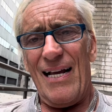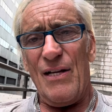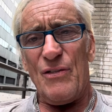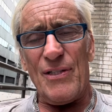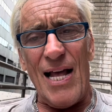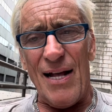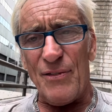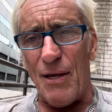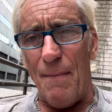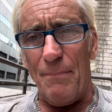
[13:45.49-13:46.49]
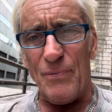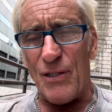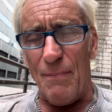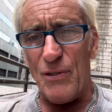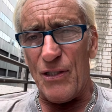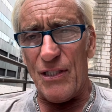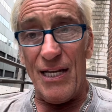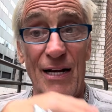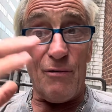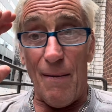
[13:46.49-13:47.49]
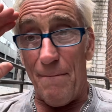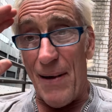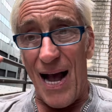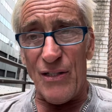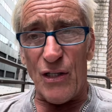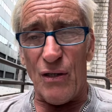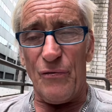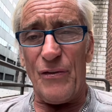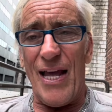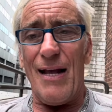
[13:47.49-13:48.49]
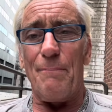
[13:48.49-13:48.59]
it's not some secret magical thing,